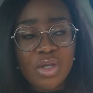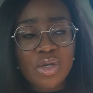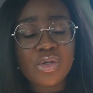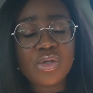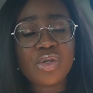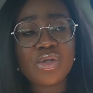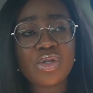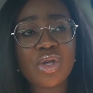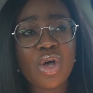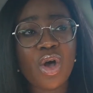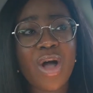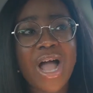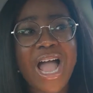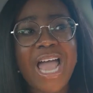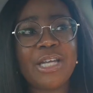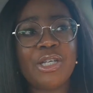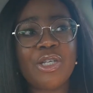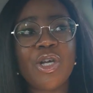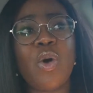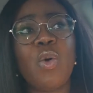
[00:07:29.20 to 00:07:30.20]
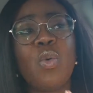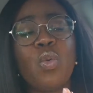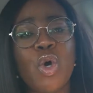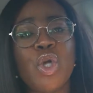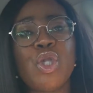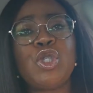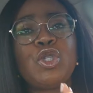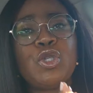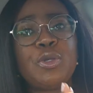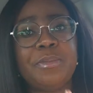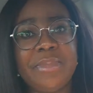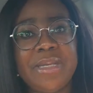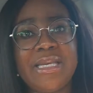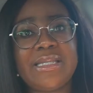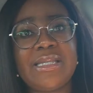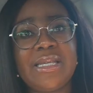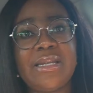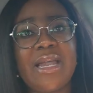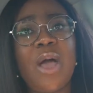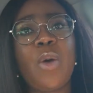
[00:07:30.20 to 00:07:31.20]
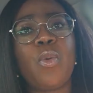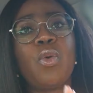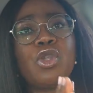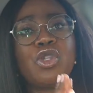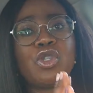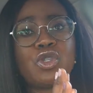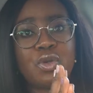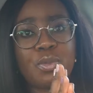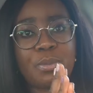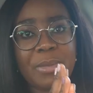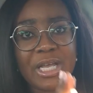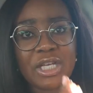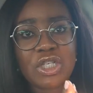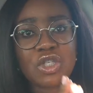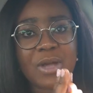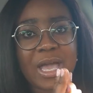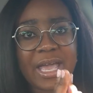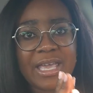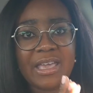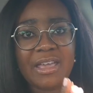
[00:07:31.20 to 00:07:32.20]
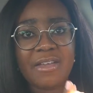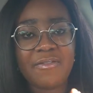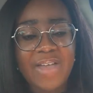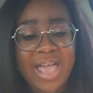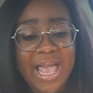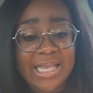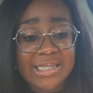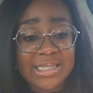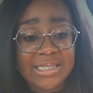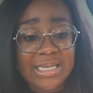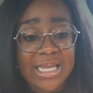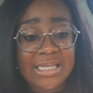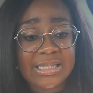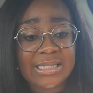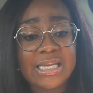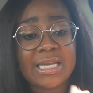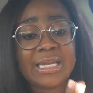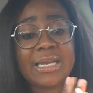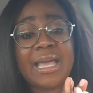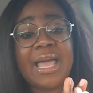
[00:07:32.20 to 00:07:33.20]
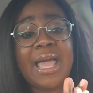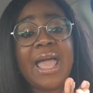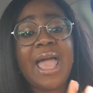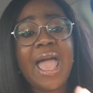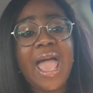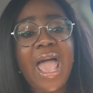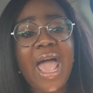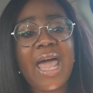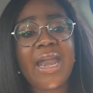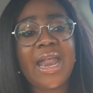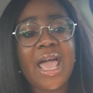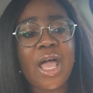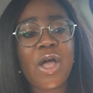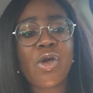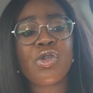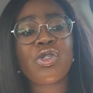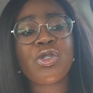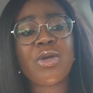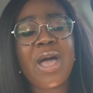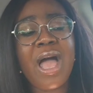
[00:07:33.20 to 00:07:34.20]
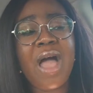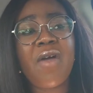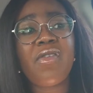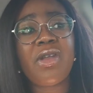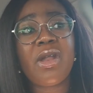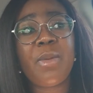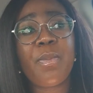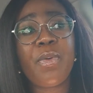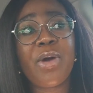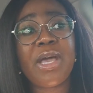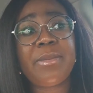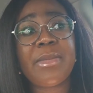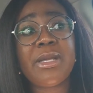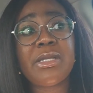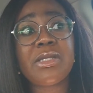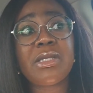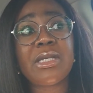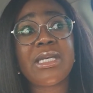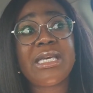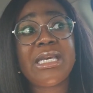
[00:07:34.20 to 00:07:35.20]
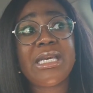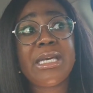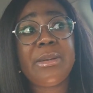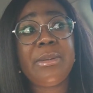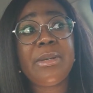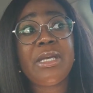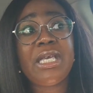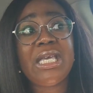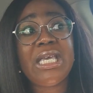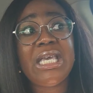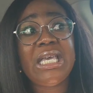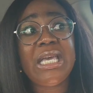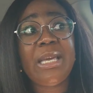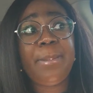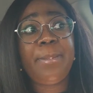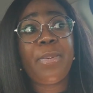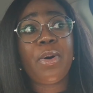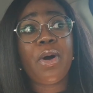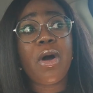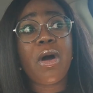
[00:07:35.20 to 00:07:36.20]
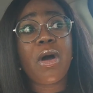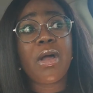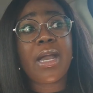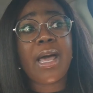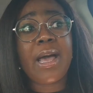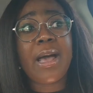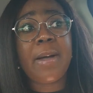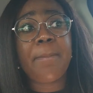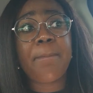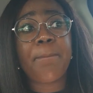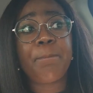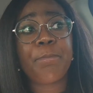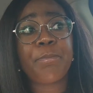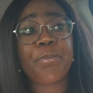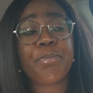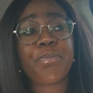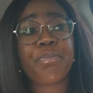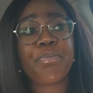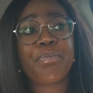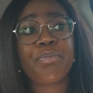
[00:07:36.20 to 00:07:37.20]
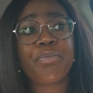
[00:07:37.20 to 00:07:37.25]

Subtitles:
So I don't want to miss it. I want to make sure I get vaccinated. And I also have an appointment to keep on